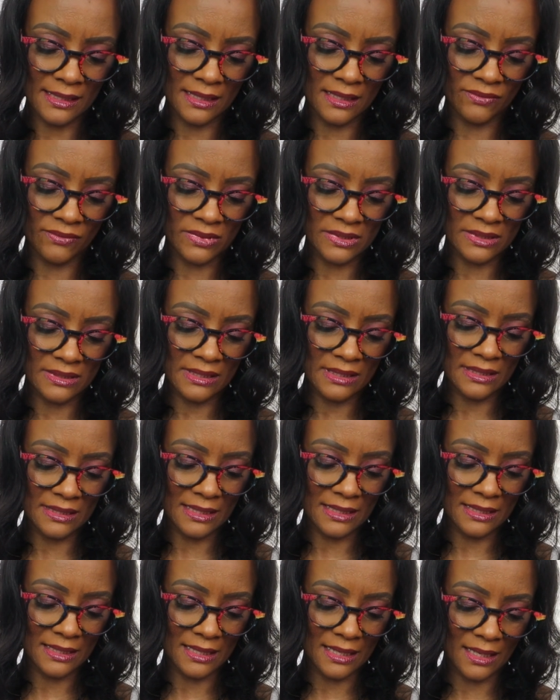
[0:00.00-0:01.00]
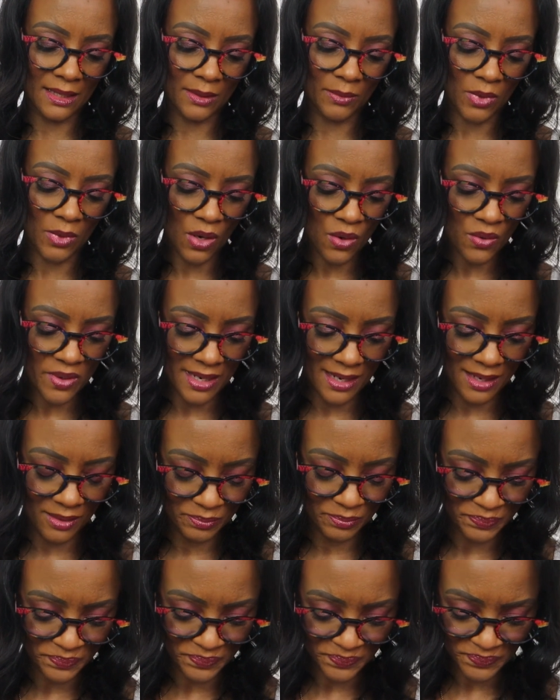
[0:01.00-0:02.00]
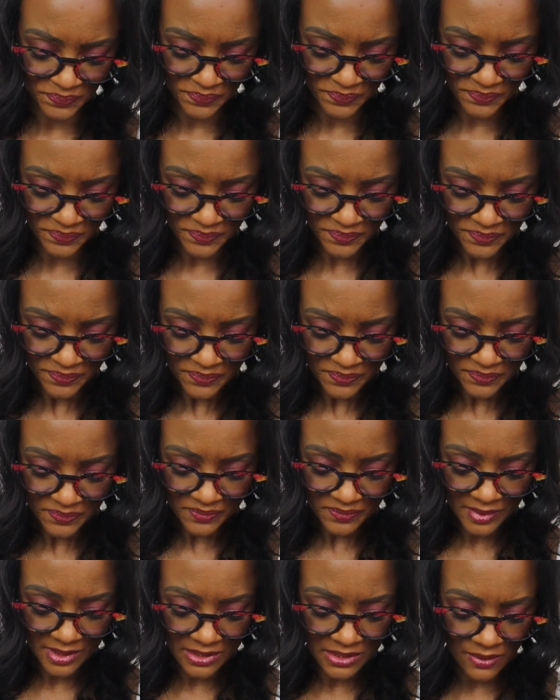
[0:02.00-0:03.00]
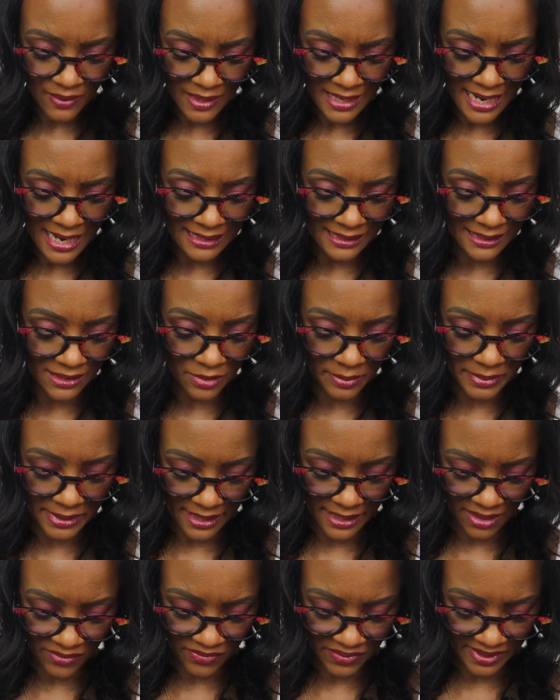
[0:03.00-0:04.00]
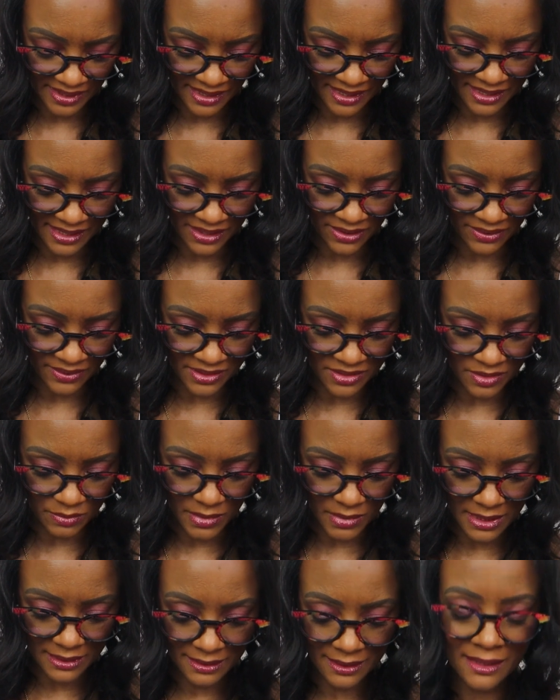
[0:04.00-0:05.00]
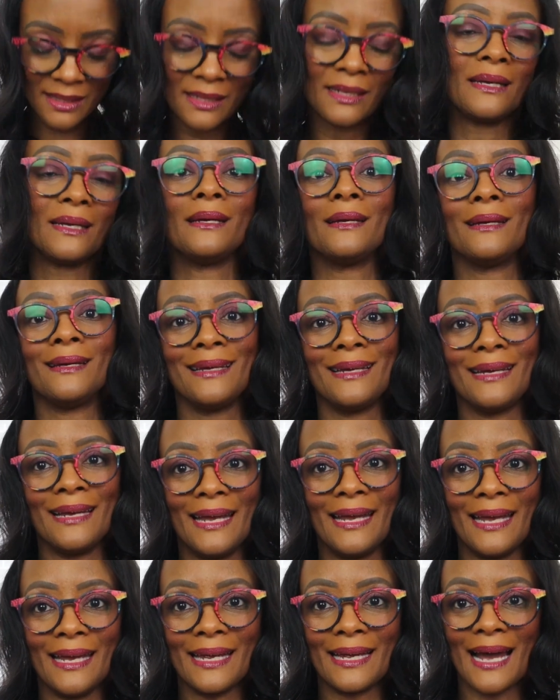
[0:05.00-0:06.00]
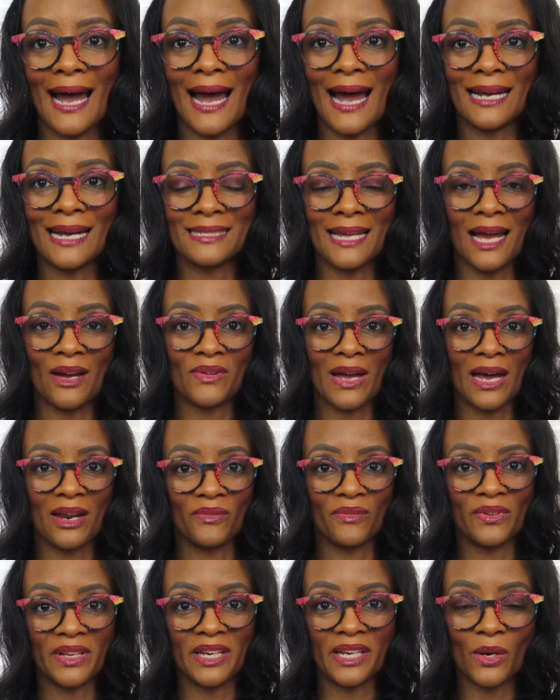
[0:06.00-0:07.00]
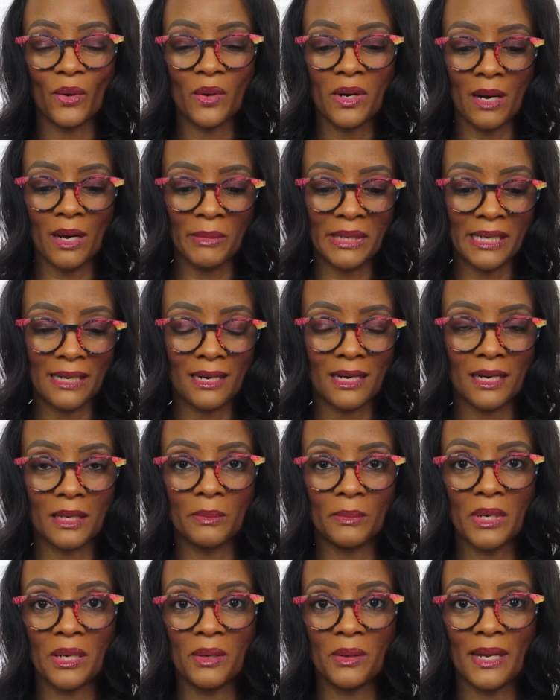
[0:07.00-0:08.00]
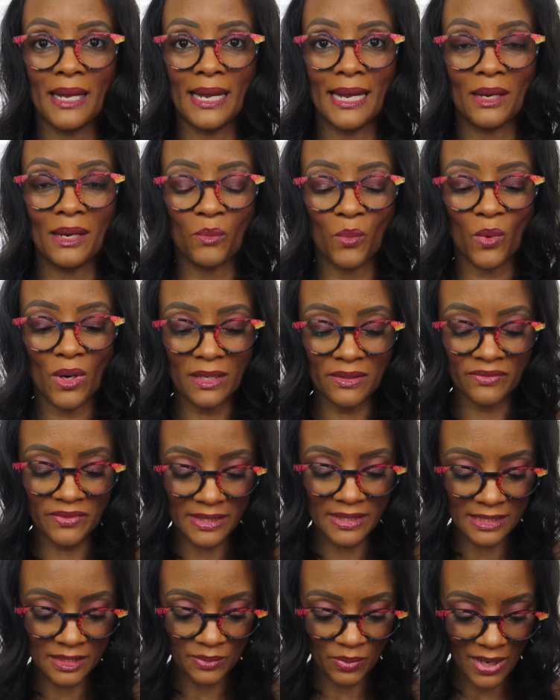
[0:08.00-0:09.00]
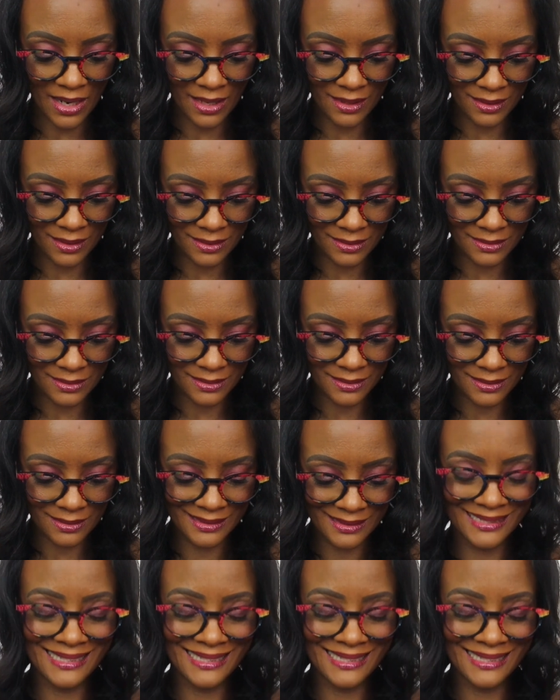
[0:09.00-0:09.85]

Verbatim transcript: can't even say that name. Okay, so I got a little bit of everything in here this month. And guys, I've got a video coming up, and one of these products